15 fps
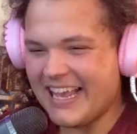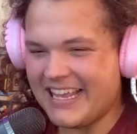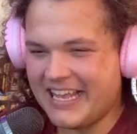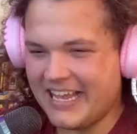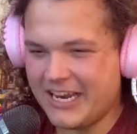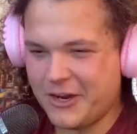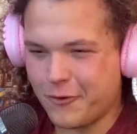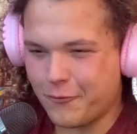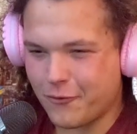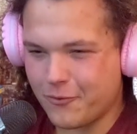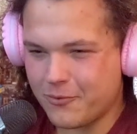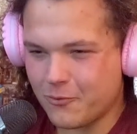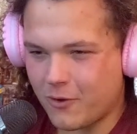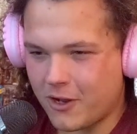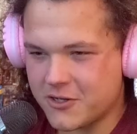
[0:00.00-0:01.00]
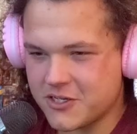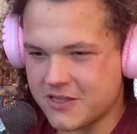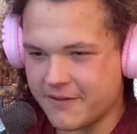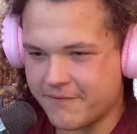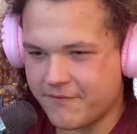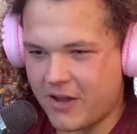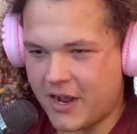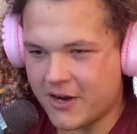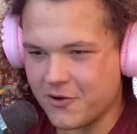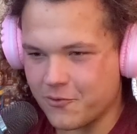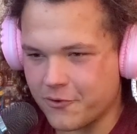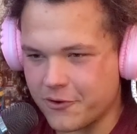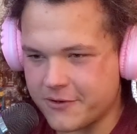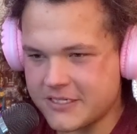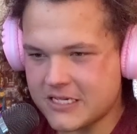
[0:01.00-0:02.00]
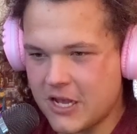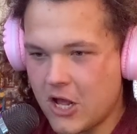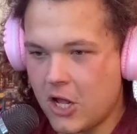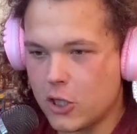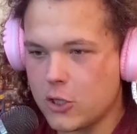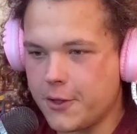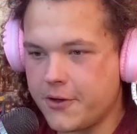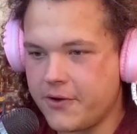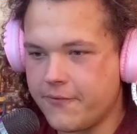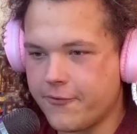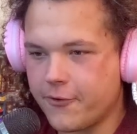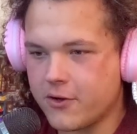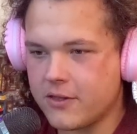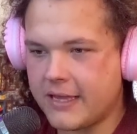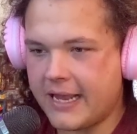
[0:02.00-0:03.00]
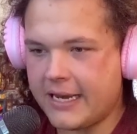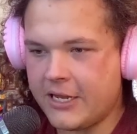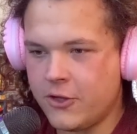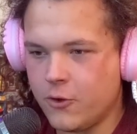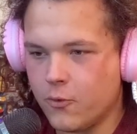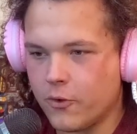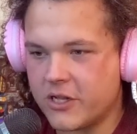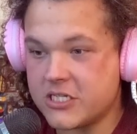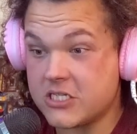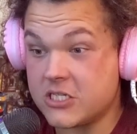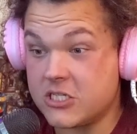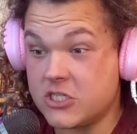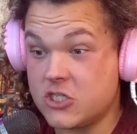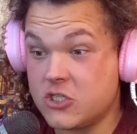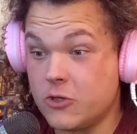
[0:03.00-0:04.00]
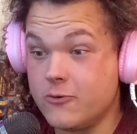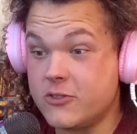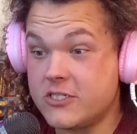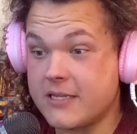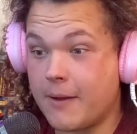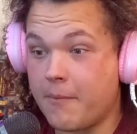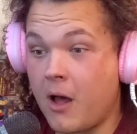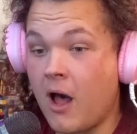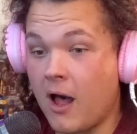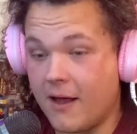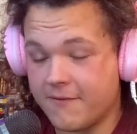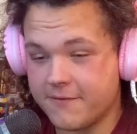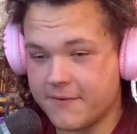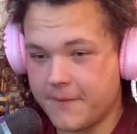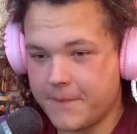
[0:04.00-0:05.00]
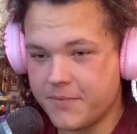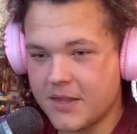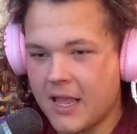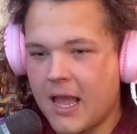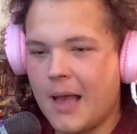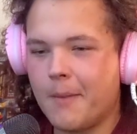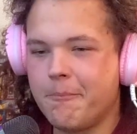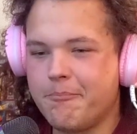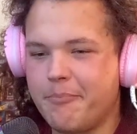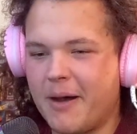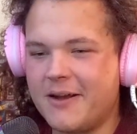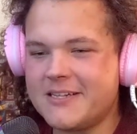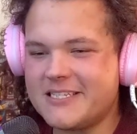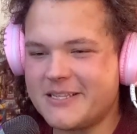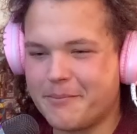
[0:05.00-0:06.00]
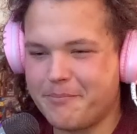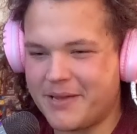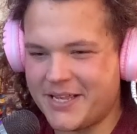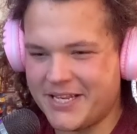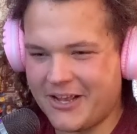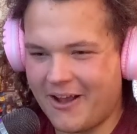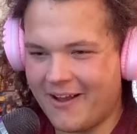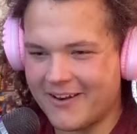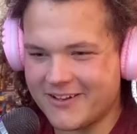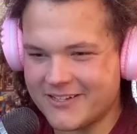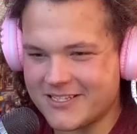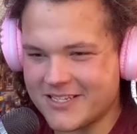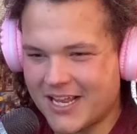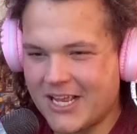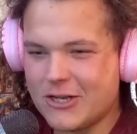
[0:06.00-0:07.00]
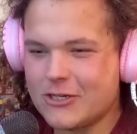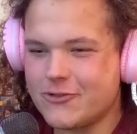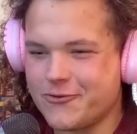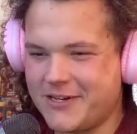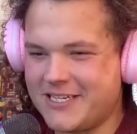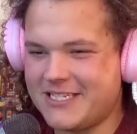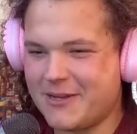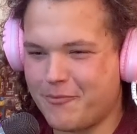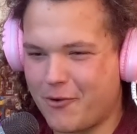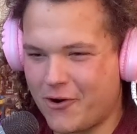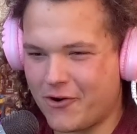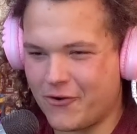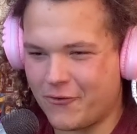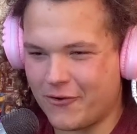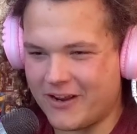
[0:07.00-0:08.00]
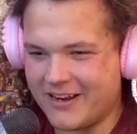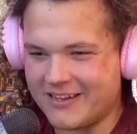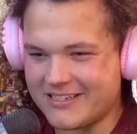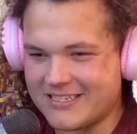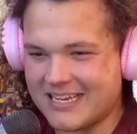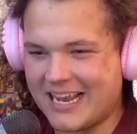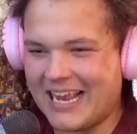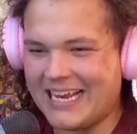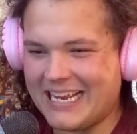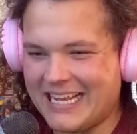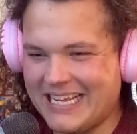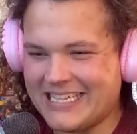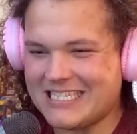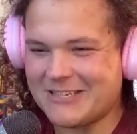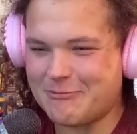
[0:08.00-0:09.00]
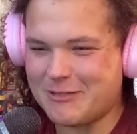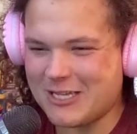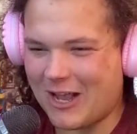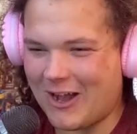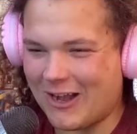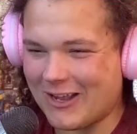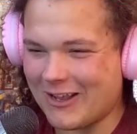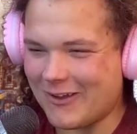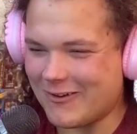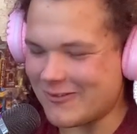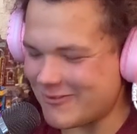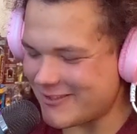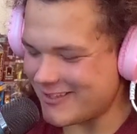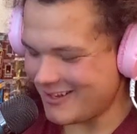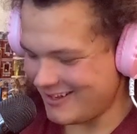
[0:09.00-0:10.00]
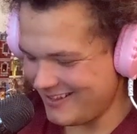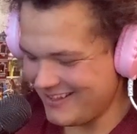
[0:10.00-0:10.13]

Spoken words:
Getting a room and watching the fireworks. Looking for a lady who wants to shoot some off. Bust some piñatas, drink some margaritas, and eat some tacos.